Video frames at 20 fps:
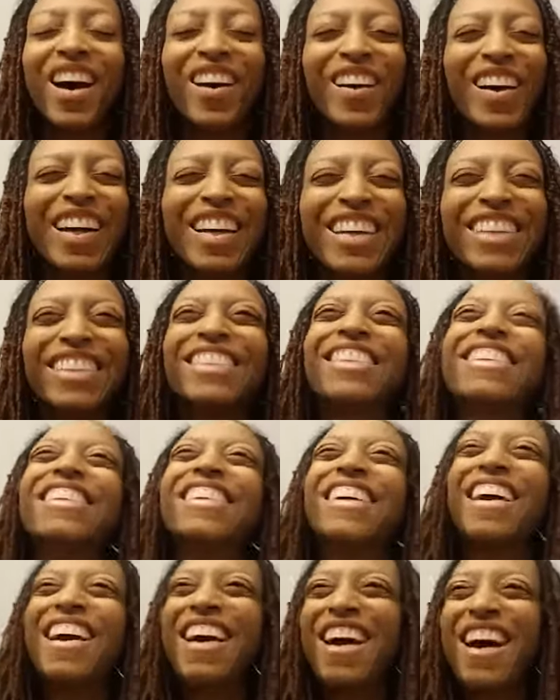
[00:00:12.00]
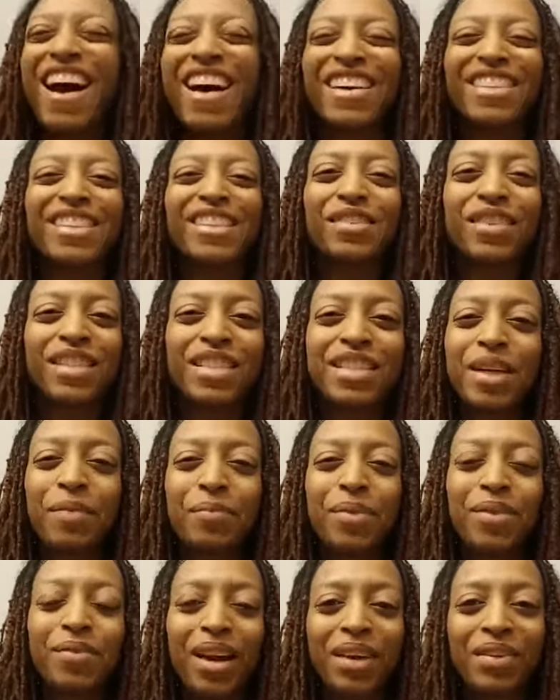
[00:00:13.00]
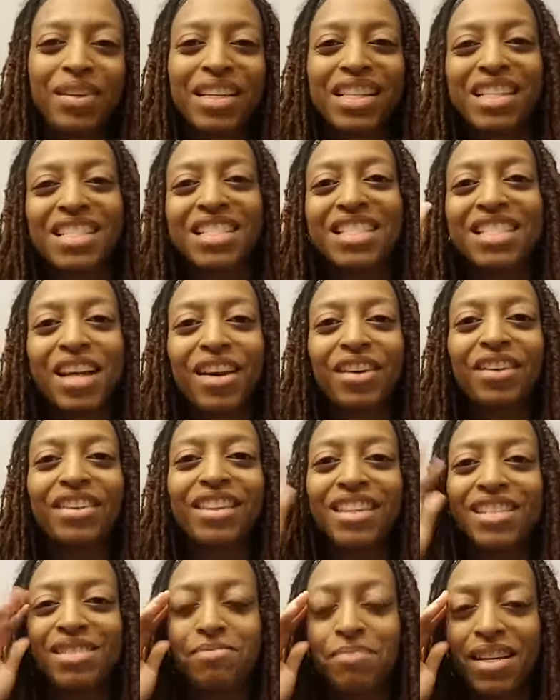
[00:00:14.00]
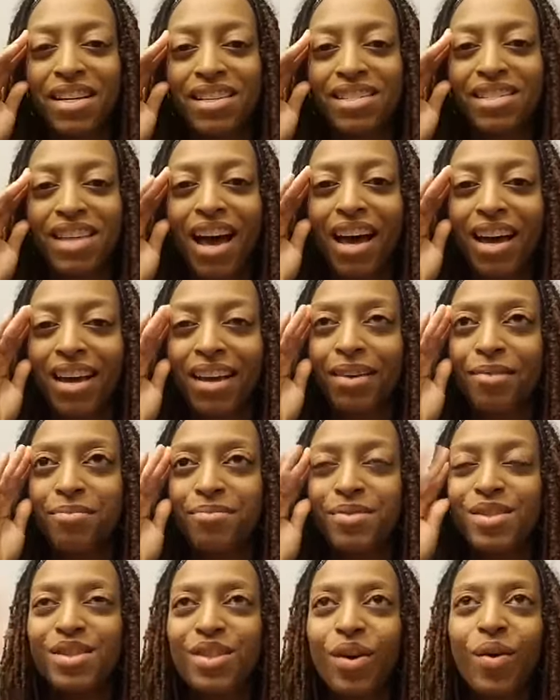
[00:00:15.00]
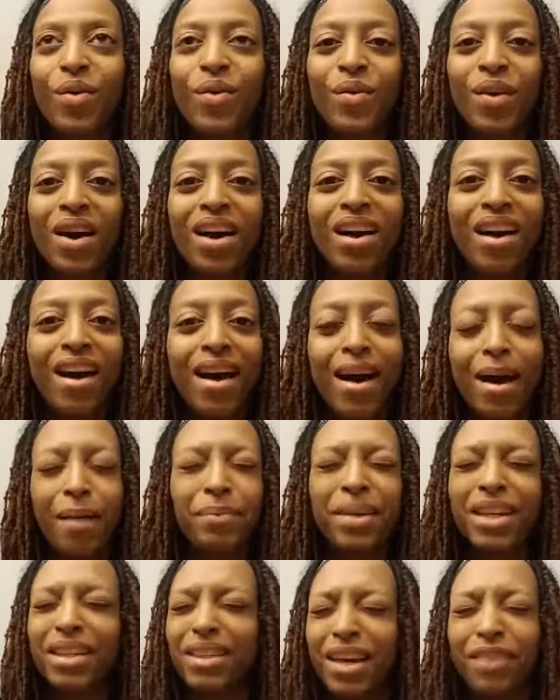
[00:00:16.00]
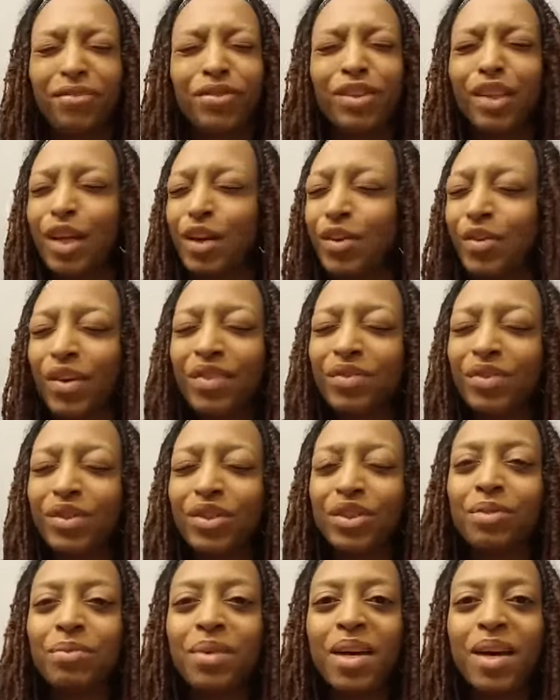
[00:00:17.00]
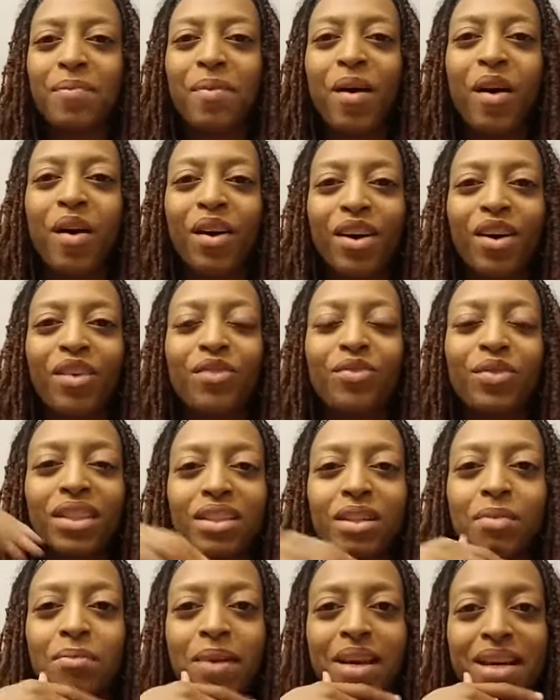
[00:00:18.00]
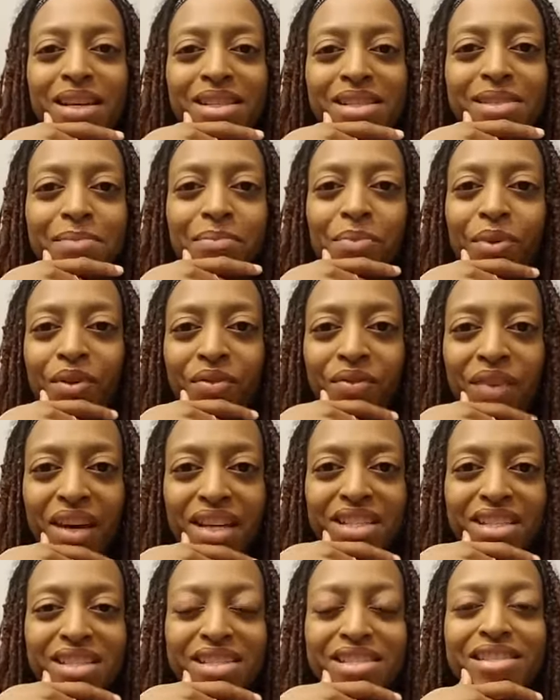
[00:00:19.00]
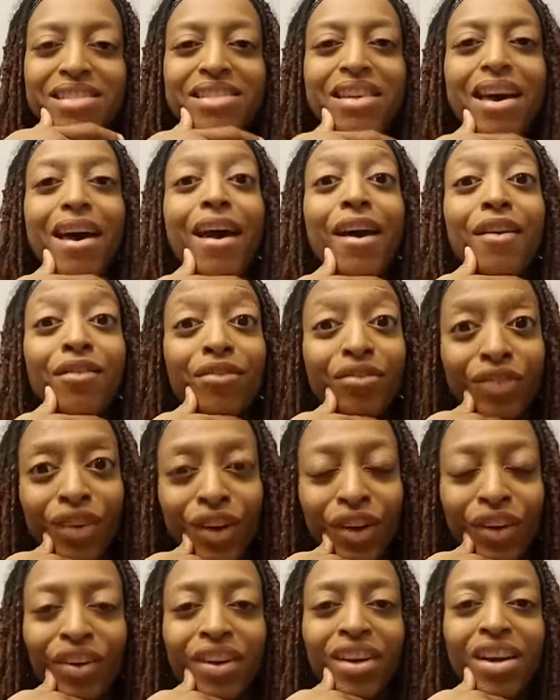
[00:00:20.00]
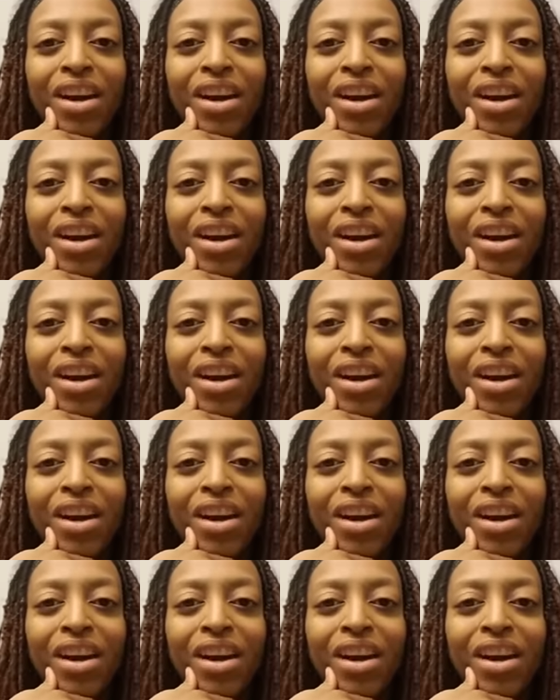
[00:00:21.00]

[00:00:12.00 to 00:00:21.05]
All right, I just want to jump on right quick to share this because I am so happy and thankful and grateful to be a part of one of the best professions ever.